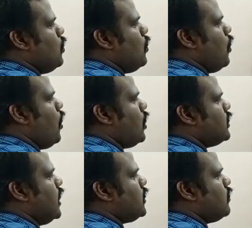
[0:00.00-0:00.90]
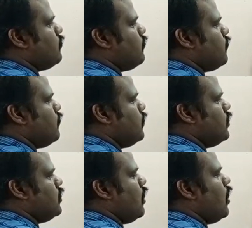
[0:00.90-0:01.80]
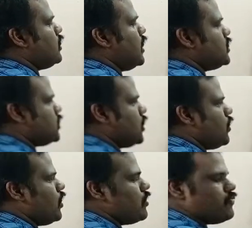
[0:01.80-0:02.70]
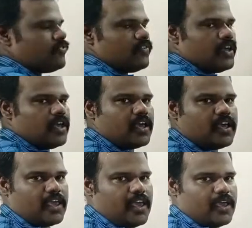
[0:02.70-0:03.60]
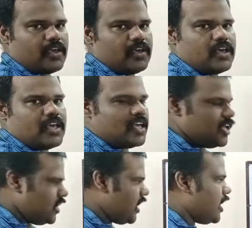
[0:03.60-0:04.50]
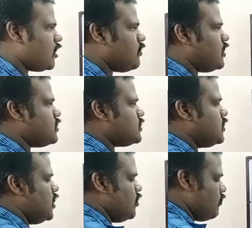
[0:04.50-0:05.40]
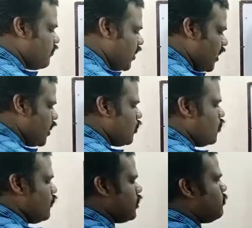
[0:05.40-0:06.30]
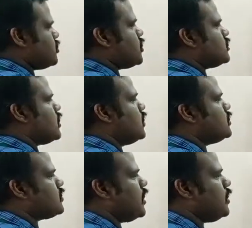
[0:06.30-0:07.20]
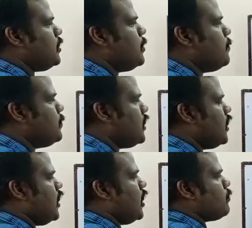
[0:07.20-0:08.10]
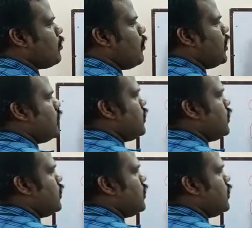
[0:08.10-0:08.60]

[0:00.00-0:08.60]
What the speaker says: all that is required of A. Likewise, when I go for mission cell design A product,